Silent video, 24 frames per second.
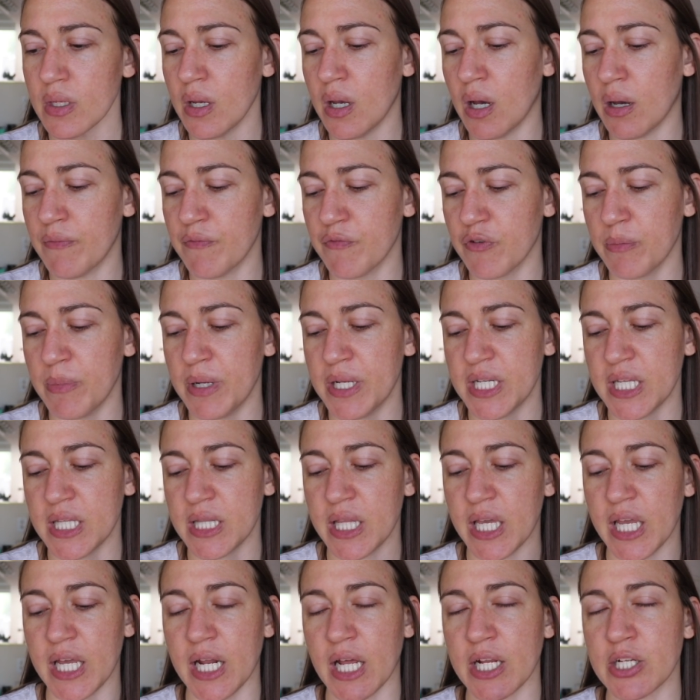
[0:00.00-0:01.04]
from Indie
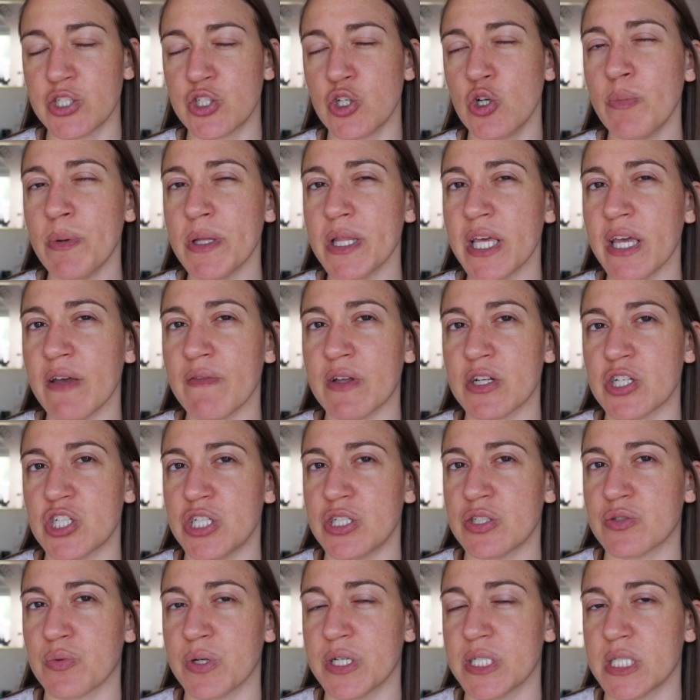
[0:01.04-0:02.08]
Lee, and I do believe that
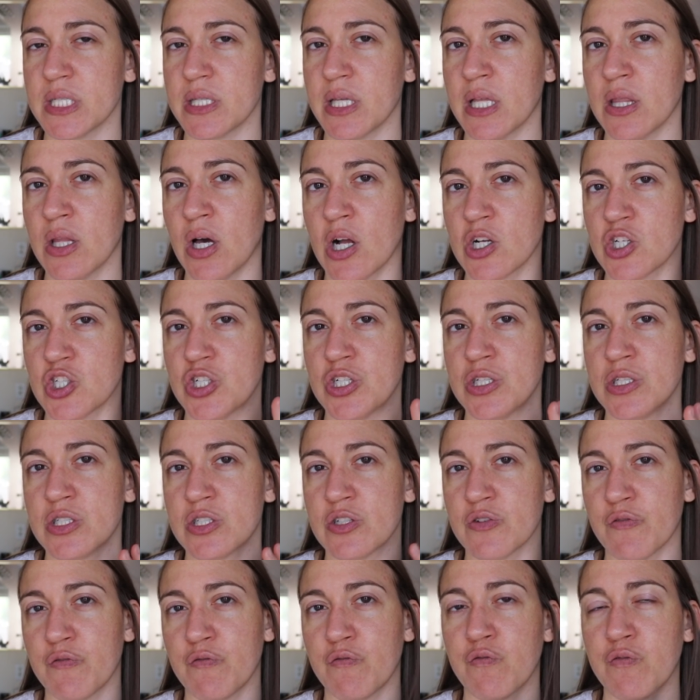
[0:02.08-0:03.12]
she's recently launched in
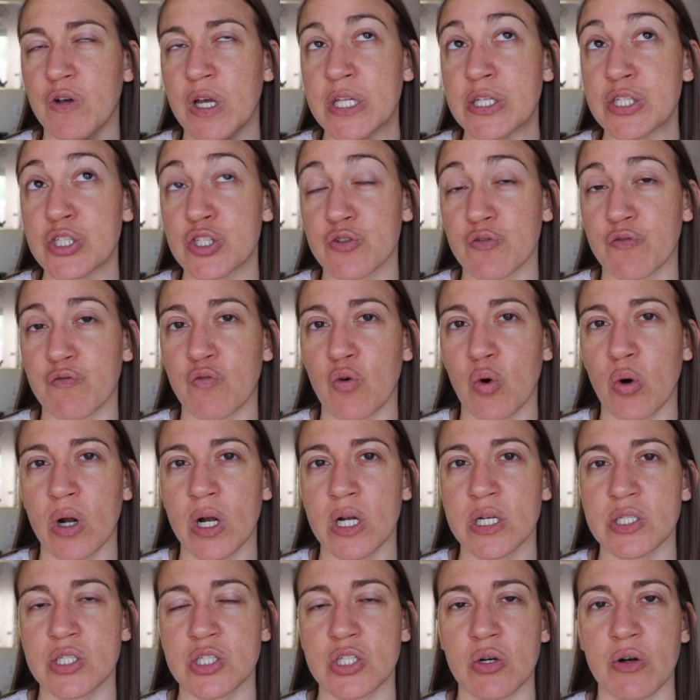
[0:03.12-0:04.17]

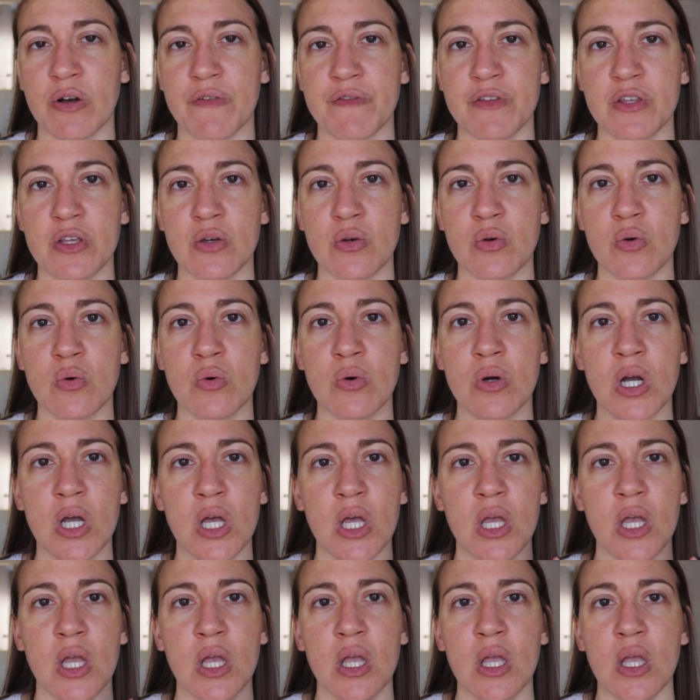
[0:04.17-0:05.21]
Sephora. So if you
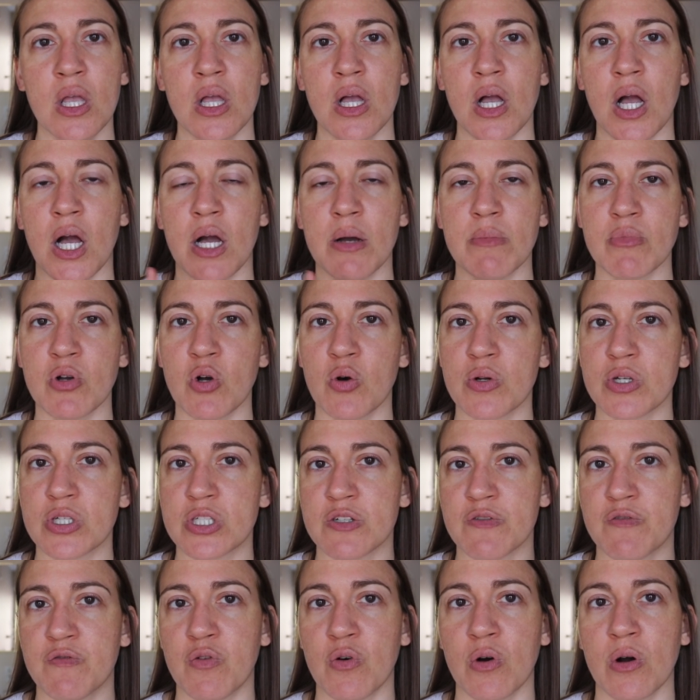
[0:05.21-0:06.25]
go to
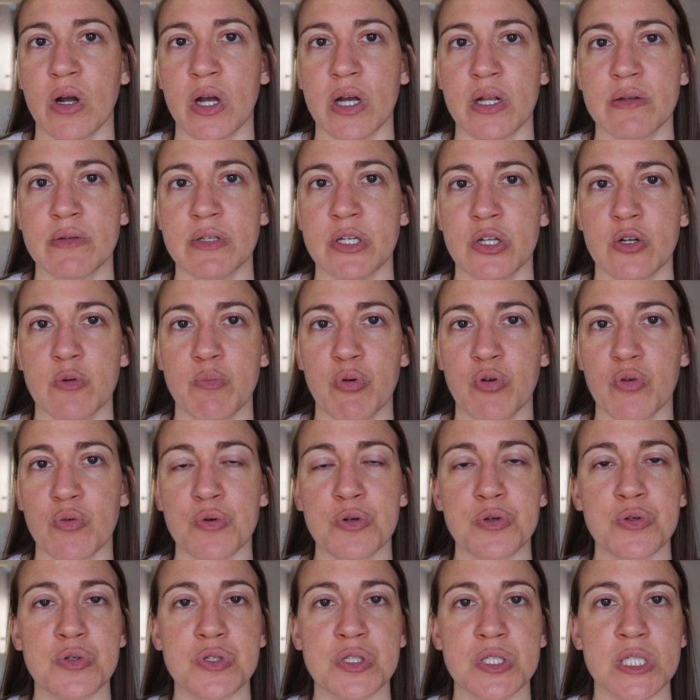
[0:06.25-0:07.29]
Sephora and, you know,
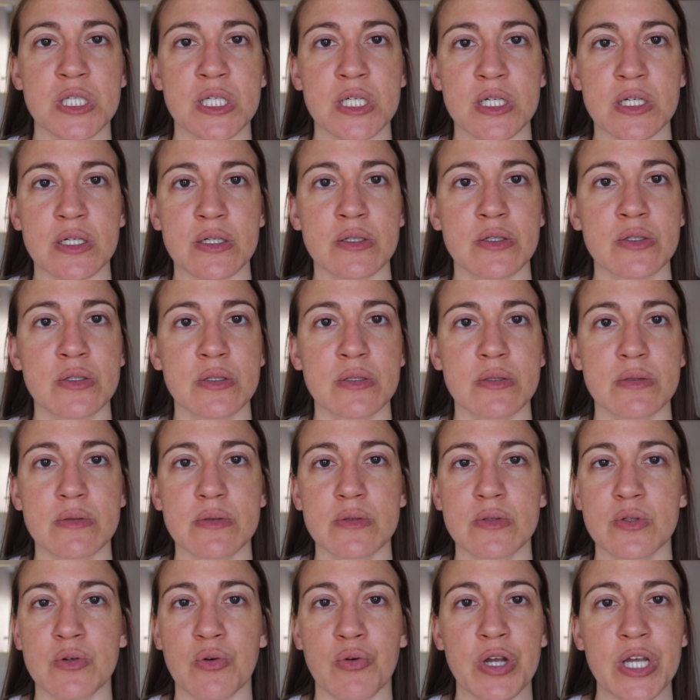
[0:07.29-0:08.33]
peruse the
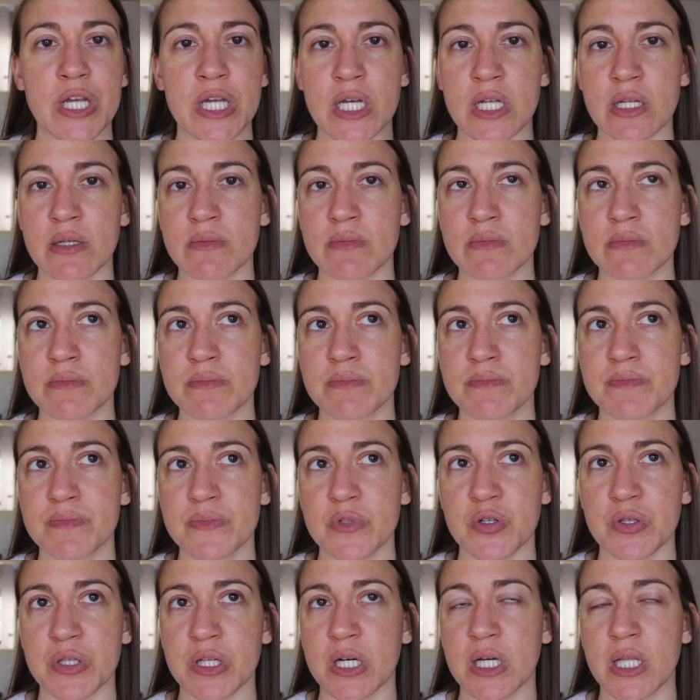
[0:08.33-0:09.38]
green
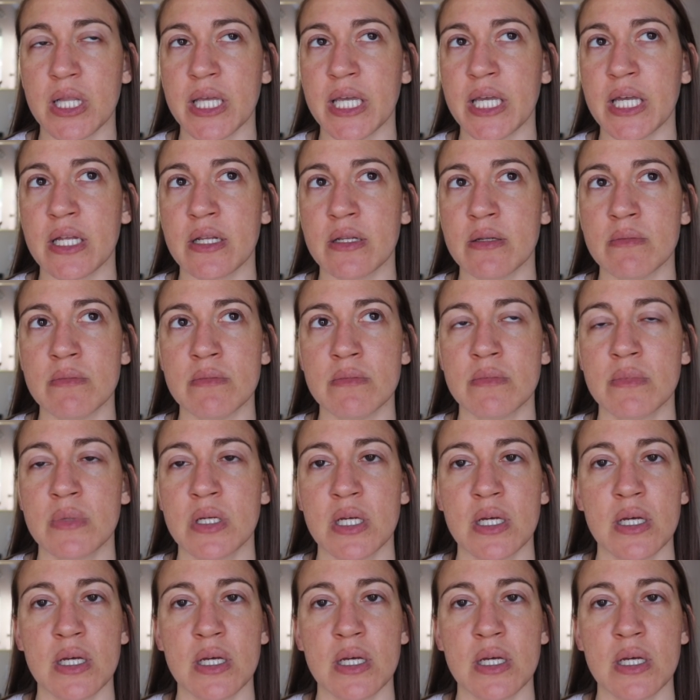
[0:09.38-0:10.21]
or the clean